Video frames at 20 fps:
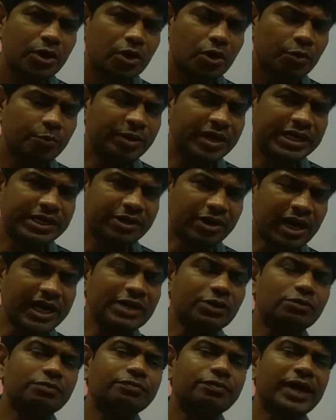we try
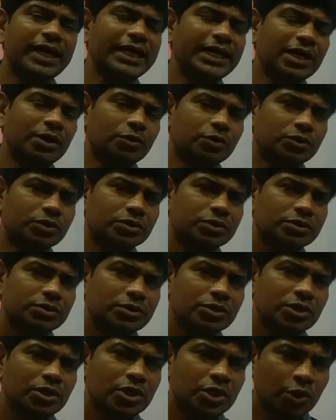to find out
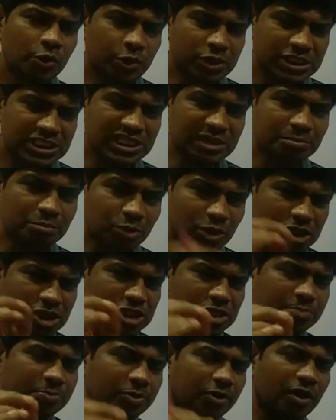who is the
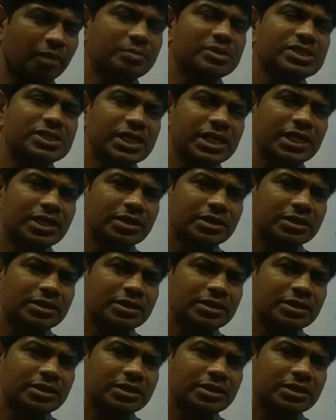most promising,